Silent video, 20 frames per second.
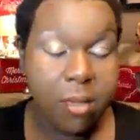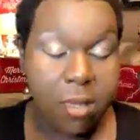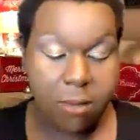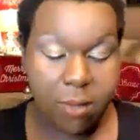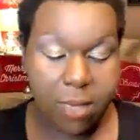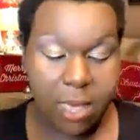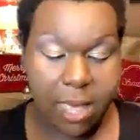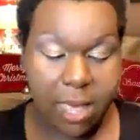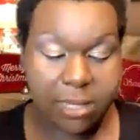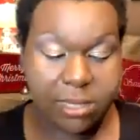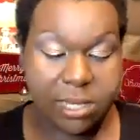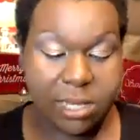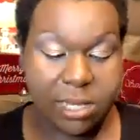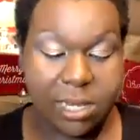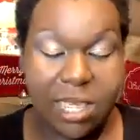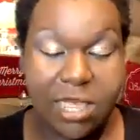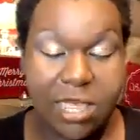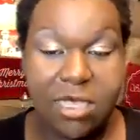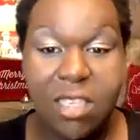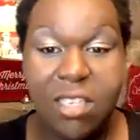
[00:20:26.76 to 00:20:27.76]
Okay, to
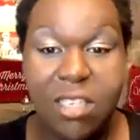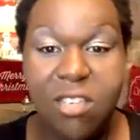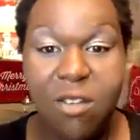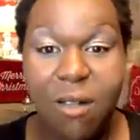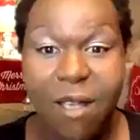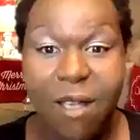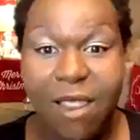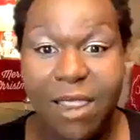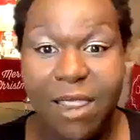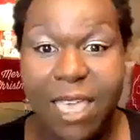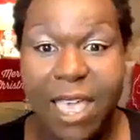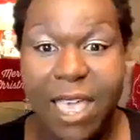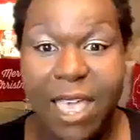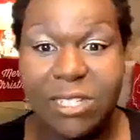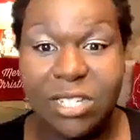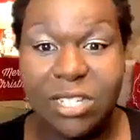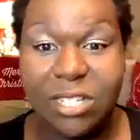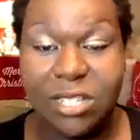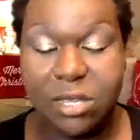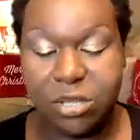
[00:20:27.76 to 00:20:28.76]
lengthen your
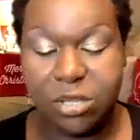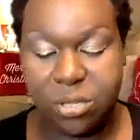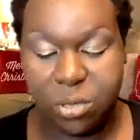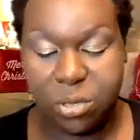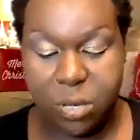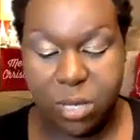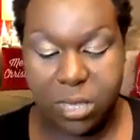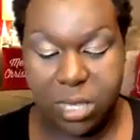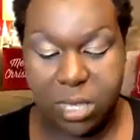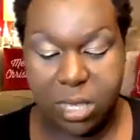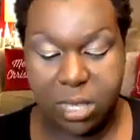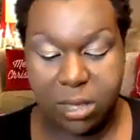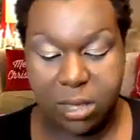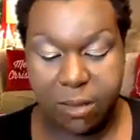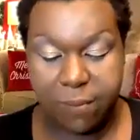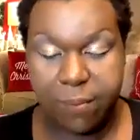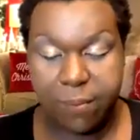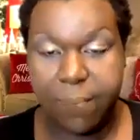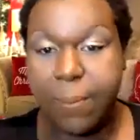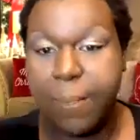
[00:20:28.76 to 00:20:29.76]
lashes and strengthen
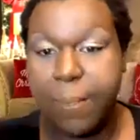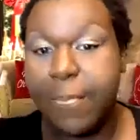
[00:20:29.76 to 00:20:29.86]
them.